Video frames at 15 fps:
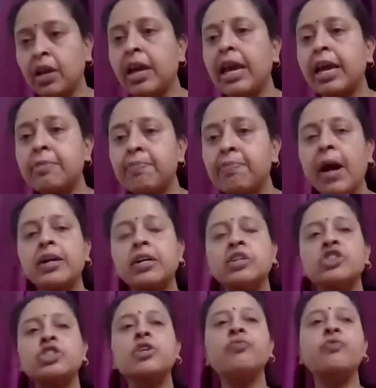In
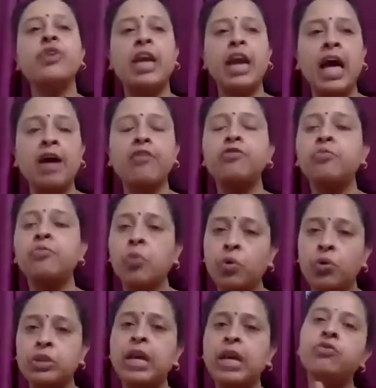partnership we have more
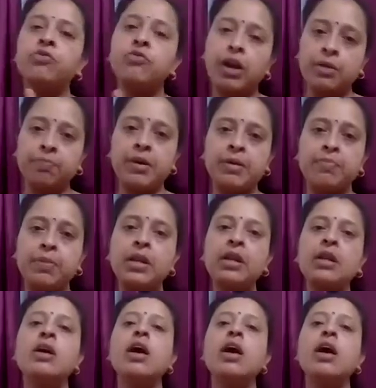than one people